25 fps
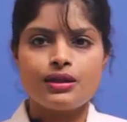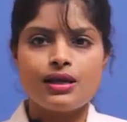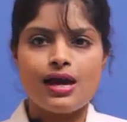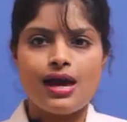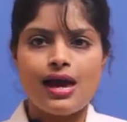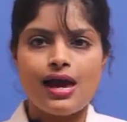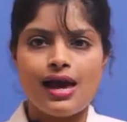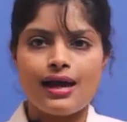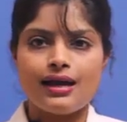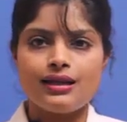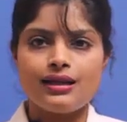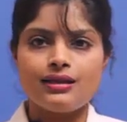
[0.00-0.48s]

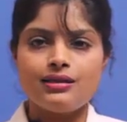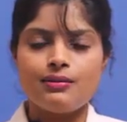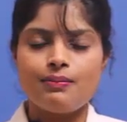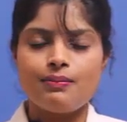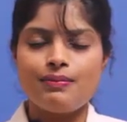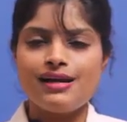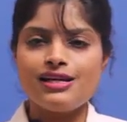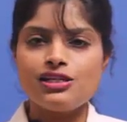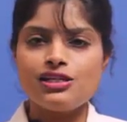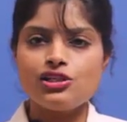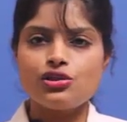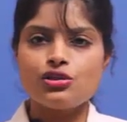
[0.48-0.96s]
And the
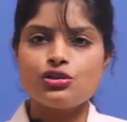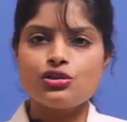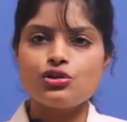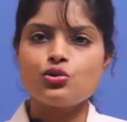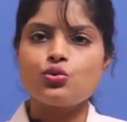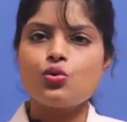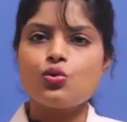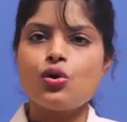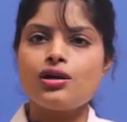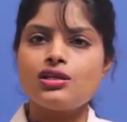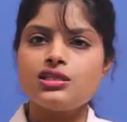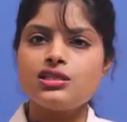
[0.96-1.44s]
patients
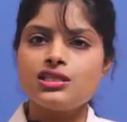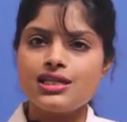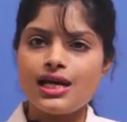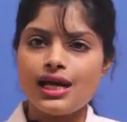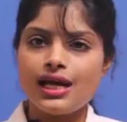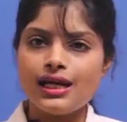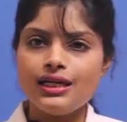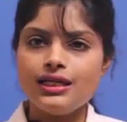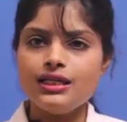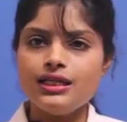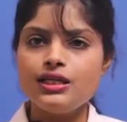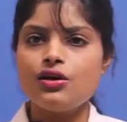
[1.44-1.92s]
who are
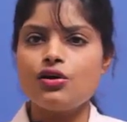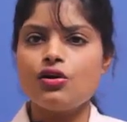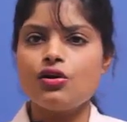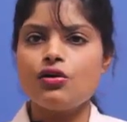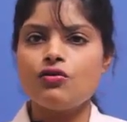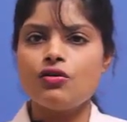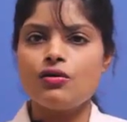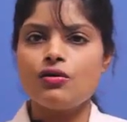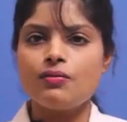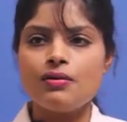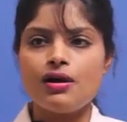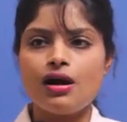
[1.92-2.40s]
ten years or
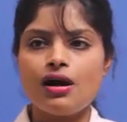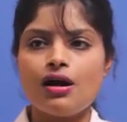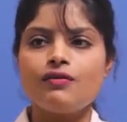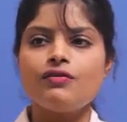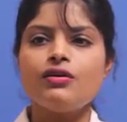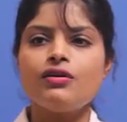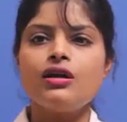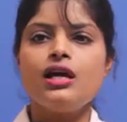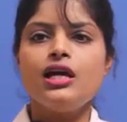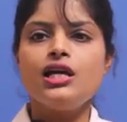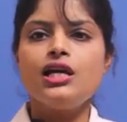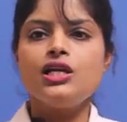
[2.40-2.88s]

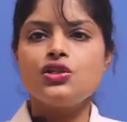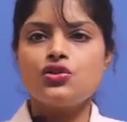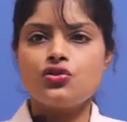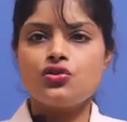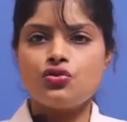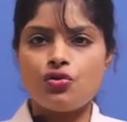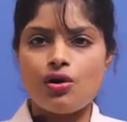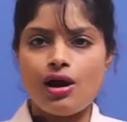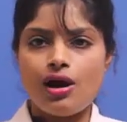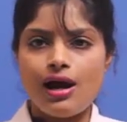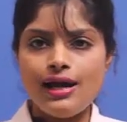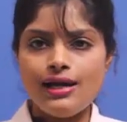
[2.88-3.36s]
above,
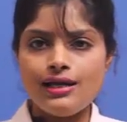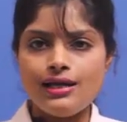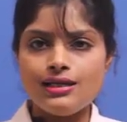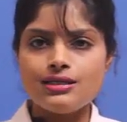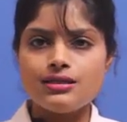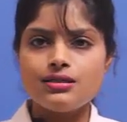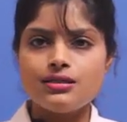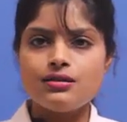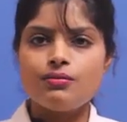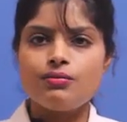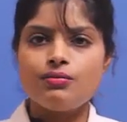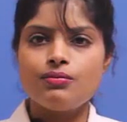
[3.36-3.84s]

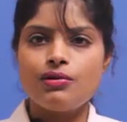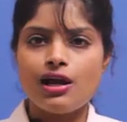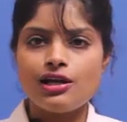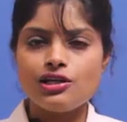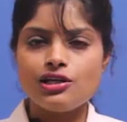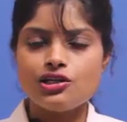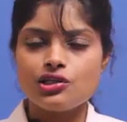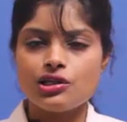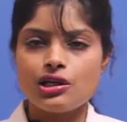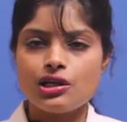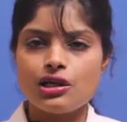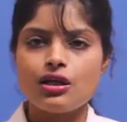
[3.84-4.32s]
thrice
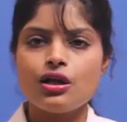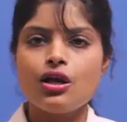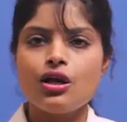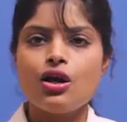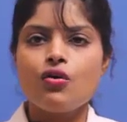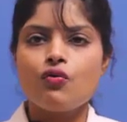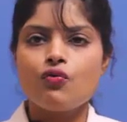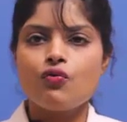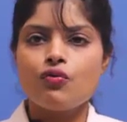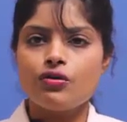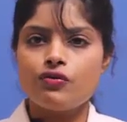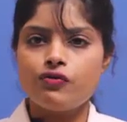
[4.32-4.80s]
brushing
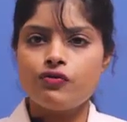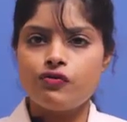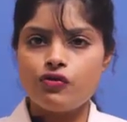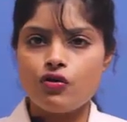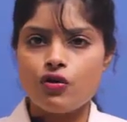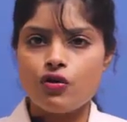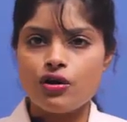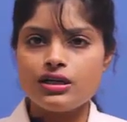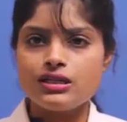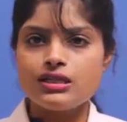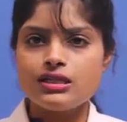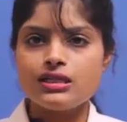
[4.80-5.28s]
with
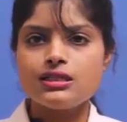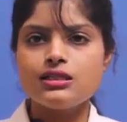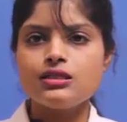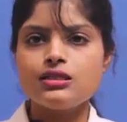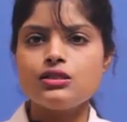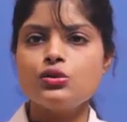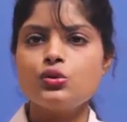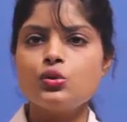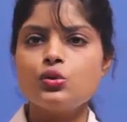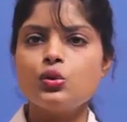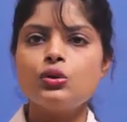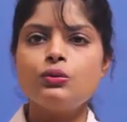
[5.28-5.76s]

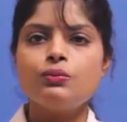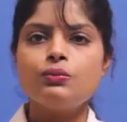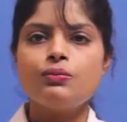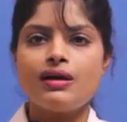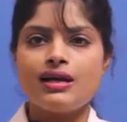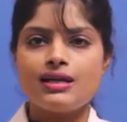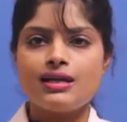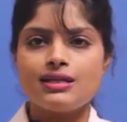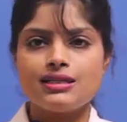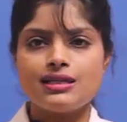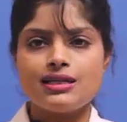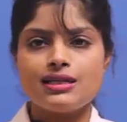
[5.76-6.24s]
fluoridated
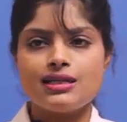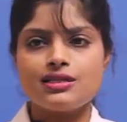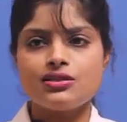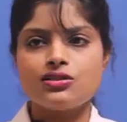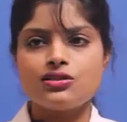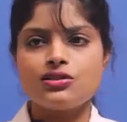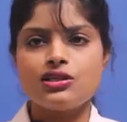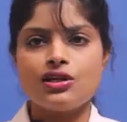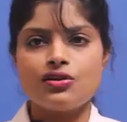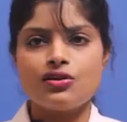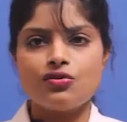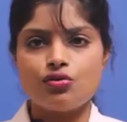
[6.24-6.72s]
toothpaste is
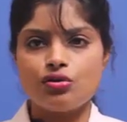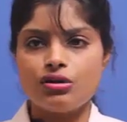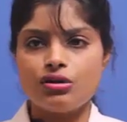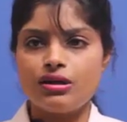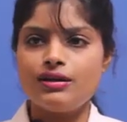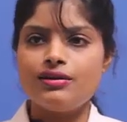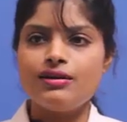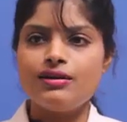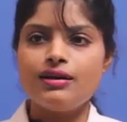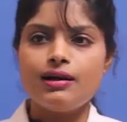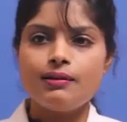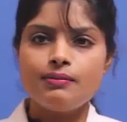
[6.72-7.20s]

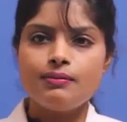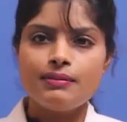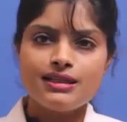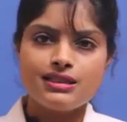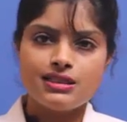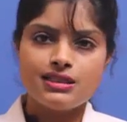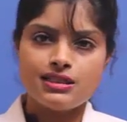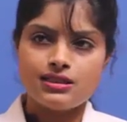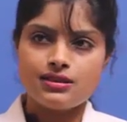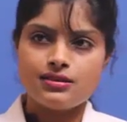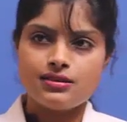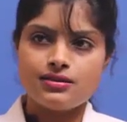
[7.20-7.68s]
generally
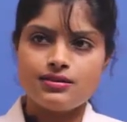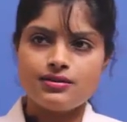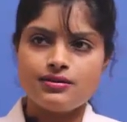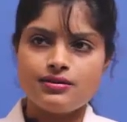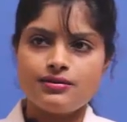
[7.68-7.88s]
recommended.